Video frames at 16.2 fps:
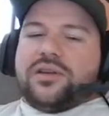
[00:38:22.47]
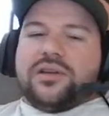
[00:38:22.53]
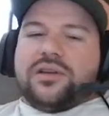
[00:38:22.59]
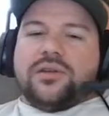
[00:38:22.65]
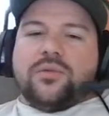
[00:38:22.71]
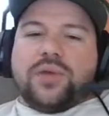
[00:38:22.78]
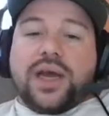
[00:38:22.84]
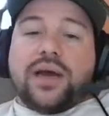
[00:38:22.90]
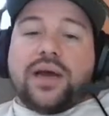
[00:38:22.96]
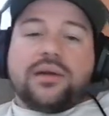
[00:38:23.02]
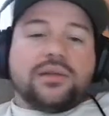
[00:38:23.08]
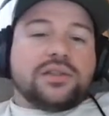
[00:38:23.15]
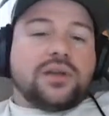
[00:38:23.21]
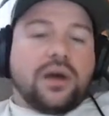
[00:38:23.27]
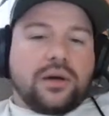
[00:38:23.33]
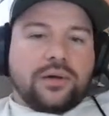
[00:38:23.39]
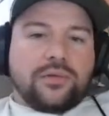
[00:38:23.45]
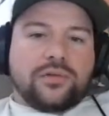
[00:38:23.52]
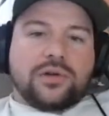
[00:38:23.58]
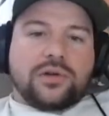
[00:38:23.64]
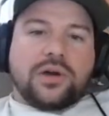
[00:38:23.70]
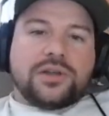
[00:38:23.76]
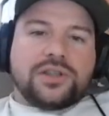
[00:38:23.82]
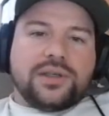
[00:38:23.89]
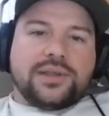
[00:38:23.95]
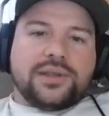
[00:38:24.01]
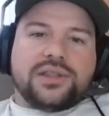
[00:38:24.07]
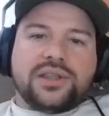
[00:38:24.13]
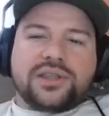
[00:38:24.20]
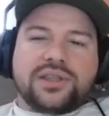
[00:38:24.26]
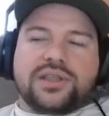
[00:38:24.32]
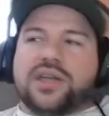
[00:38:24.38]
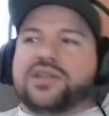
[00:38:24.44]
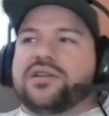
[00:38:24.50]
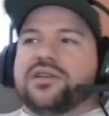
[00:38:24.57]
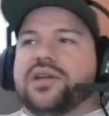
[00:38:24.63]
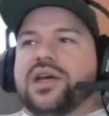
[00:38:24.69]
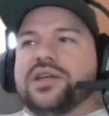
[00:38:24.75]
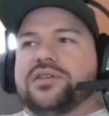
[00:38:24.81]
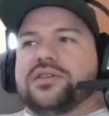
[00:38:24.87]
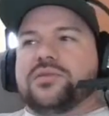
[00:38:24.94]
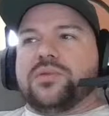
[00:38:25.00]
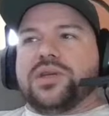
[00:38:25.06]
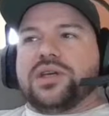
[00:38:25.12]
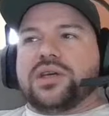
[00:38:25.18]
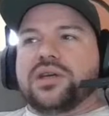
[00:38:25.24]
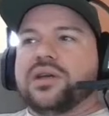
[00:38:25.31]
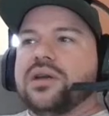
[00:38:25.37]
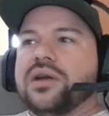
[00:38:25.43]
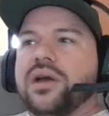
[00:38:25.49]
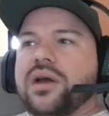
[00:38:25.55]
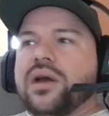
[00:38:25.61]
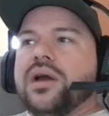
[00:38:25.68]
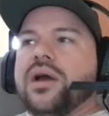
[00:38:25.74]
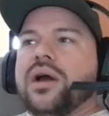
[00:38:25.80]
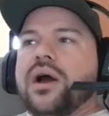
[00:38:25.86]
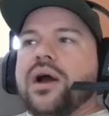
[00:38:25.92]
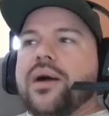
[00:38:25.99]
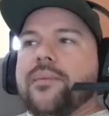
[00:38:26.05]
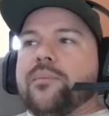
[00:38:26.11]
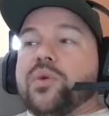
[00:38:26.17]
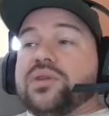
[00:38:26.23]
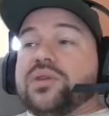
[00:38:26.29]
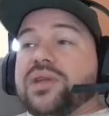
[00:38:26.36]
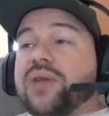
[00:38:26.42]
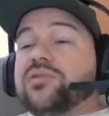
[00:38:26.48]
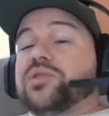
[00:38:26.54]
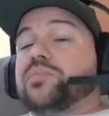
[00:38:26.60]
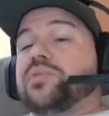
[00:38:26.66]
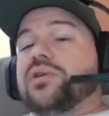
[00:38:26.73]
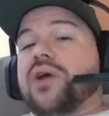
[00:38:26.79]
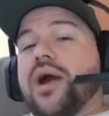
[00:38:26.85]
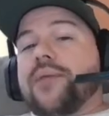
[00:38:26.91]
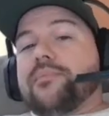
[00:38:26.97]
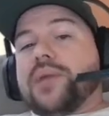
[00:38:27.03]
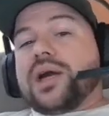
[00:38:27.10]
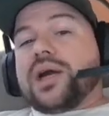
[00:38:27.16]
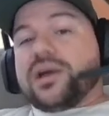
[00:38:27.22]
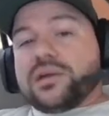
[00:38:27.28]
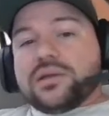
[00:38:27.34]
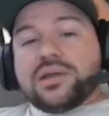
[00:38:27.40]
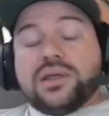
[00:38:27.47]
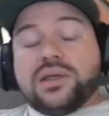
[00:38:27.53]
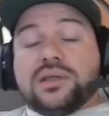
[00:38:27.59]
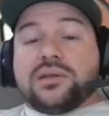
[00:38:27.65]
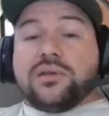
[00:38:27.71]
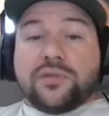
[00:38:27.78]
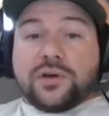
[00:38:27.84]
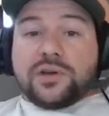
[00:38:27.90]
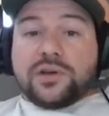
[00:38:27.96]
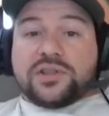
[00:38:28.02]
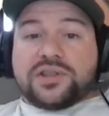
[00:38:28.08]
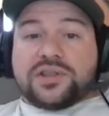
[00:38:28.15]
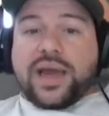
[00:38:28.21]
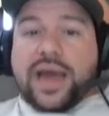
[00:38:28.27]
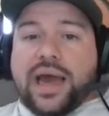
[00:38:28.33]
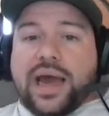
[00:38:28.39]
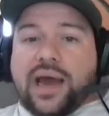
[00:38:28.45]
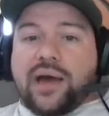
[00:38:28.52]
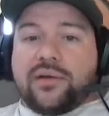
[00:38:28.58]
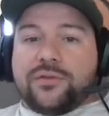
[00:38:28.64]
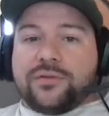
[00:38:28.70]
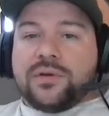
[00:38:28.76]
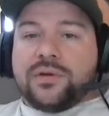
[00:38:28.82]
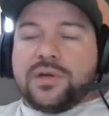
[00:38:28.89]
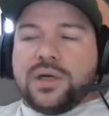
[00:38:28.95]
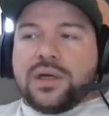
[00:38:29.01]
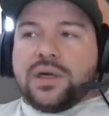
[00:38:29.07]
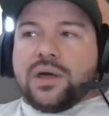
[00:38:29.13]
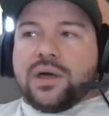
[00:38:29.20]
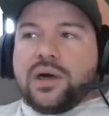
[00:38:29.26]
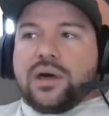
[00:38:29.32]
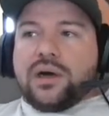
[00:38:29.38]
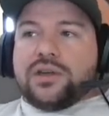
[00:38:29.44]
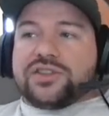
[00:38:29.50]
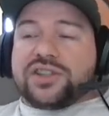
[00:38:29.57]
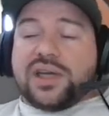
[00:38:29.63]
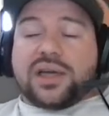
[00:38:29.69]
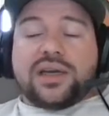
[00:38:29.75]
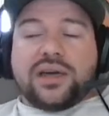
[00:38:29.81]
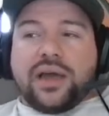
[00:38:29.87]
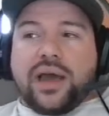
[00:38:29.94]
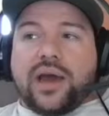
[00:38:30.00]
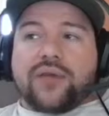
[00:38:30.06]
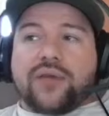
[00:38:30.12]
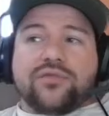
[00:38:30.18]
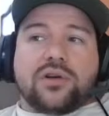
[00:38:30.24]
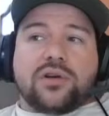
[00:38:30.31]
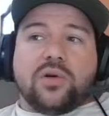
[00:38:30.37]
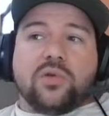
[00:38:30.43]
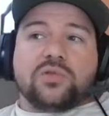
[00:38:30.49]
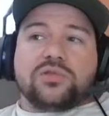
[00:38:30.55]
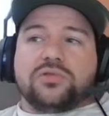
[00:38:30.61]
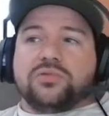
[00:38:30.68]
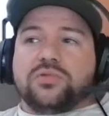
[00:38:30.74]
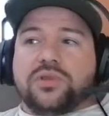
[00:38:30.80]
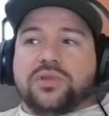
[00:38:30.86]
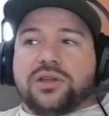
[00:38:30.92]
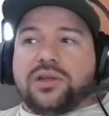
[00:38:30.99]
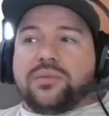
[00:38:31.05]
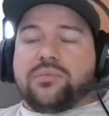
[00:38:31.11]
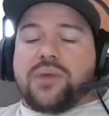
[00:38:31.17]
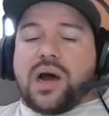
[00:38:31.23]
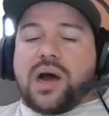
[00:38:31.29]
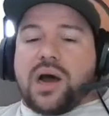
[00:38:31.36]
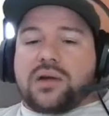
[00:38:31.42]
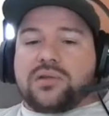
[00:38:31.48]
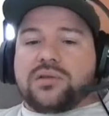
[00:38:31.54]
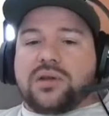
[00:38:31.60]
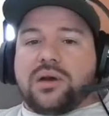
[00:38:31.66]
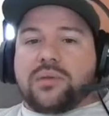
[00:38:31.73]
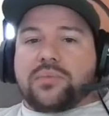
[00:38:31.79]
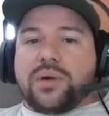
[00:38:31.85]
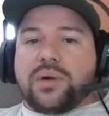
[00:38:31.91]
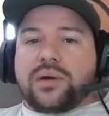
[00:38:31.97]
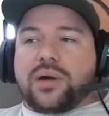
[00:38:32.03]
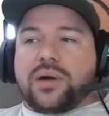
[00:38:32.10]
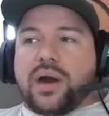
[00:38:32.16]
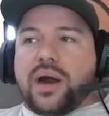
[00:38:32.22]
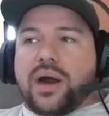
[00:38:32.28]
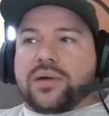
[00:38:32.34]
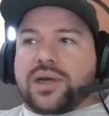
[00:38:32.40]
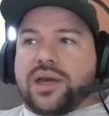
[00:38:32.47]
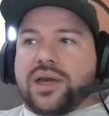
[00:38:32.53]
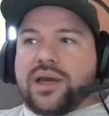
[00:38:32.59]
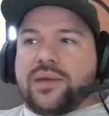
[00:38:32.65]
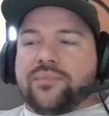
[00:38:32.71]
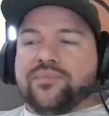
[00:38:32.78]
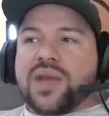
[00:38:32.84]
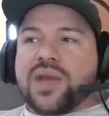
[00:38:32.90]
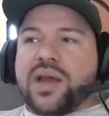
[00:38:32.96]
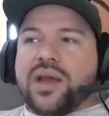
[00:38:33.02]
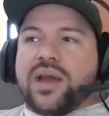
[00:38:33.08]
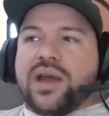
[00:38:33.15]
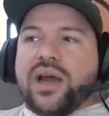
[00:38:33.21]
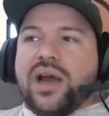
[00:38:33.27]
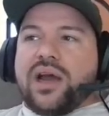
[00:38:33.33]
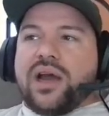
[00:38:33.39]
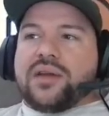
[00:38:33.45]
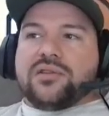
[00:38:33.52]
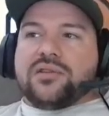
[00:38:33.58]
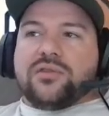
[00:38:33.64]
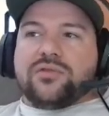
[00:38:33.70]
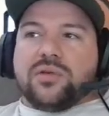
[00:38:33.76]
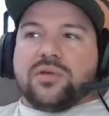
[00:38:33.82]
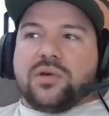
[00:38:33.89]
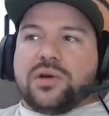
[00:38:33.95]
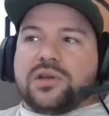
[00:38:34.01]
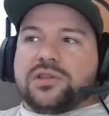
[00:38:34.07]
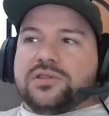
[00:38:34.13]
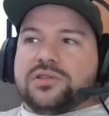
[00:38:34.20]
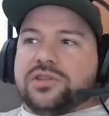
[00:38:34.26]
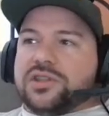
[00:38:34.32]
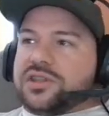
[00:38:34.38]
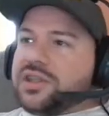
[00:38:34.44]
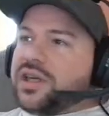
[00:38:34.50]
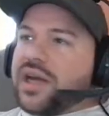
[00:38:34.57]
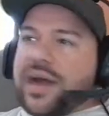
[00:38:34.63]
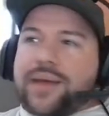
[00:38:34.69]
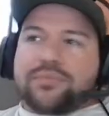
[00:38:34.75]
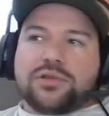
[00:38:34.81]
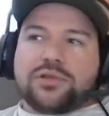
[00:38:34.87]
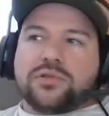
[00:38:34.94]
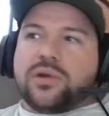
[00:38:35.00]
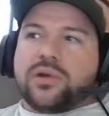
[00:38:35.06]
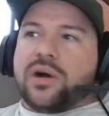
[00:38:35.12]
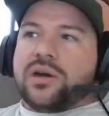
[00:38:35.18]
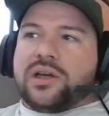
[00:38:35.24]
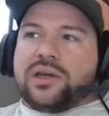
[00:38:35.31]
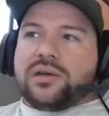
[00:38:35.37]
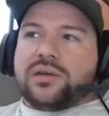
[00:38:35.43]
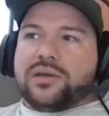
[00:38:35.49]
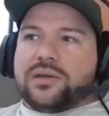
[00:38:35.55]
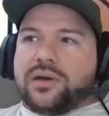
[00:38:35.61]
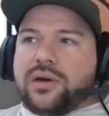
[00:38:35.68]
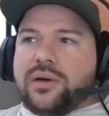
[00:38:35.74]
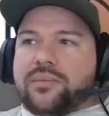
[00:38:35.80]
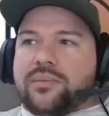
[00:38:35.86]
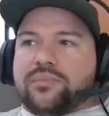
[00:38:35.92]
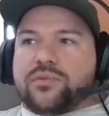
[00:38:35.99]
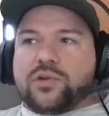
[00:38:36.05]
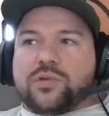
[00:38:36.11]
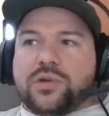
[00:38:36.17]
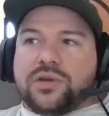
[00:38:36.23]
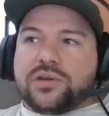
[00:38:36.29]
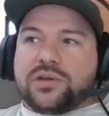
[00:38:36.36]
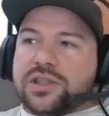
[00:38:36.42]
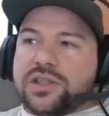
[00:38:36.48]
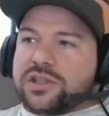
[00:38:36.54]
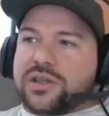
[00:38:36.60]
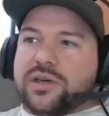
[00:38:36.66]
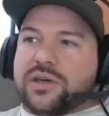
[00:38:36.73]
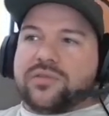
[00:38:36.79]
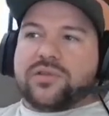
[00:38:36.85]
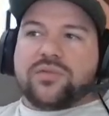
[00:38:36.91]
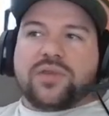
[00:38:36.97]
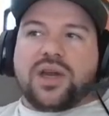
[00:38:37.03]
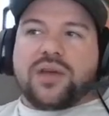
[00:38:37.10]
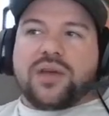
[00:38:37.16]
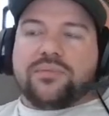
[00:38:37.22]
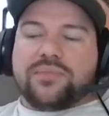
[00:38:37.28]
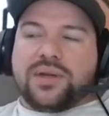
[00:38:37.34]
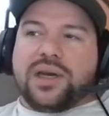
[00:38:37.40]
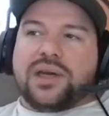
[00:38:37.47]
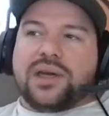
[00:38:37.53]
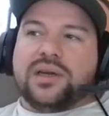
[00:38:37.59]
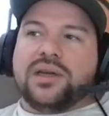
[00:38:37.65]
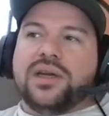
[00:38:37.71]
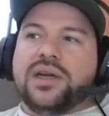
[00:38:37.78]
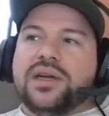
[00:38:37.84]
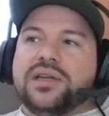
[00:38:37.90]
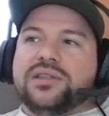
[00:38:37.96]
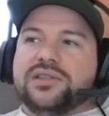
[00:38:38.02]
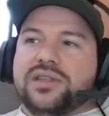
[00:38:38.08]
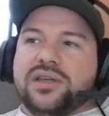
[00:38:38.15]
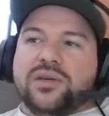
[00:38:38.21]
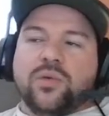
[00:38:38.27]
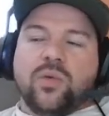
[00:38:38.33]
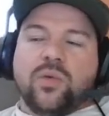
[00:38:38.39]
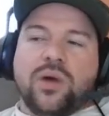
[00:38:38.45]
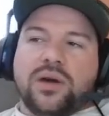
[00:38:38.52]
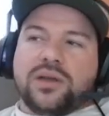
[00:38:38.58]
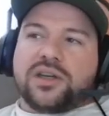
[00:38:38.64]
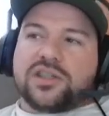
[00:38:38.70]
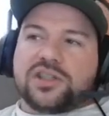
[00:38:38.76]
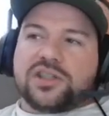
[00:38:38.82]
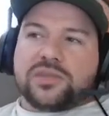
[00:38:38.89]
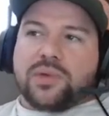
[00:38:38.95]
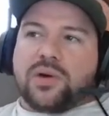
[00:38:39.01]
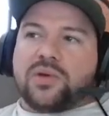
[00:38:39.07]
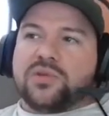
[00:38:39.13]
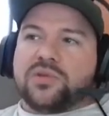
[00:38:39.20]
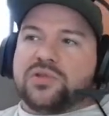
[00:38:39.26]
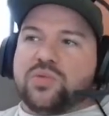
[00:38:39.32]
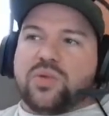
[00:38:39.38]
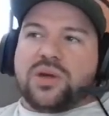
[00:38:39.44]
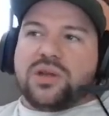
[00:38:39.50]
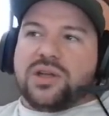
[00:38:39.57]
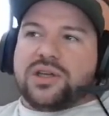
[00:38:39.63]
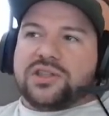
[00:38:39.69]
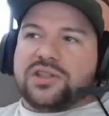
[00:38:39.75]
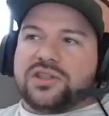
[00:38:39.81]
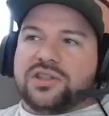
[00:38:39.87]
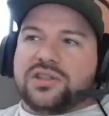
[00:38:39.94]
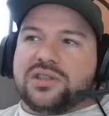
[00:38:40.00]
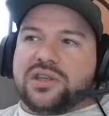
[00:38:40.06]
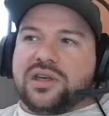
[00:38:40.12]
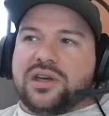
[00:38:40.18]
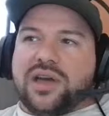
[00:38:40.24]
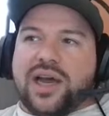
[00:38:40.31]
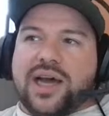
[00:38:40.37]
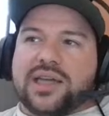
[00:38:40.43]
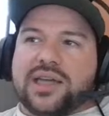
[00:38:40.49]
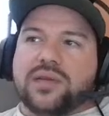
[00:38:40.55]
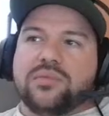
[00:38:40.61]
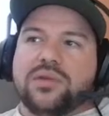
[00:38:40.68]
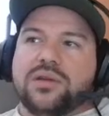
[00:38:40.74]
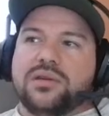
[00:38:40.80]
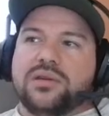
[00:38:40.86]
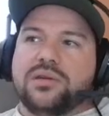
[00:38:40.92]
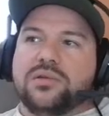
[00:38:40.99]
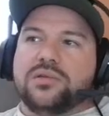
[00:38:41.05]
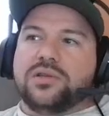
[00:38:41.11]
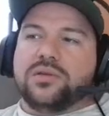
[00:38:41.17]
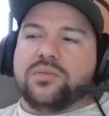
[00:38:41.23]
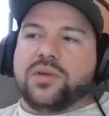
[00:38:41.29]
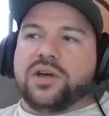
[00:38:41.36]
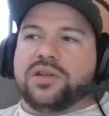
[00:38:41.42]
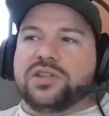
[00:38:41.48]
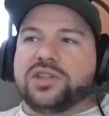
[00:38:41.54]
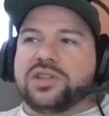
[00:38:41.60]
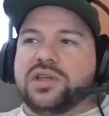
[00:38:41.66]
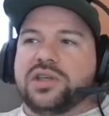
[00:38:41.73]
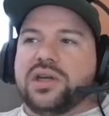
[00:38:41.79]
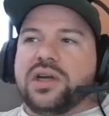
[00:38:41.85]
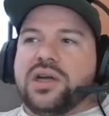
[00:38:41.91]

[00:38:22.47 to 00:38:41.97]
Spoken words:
we had a ton of rushing success last week, but that was primarily in the first half. Second half, the Colts really bottled up our ground game, and LaFleur just kept running. Real conservative game plan. Didn't want to expose Willis and ask him to do too much.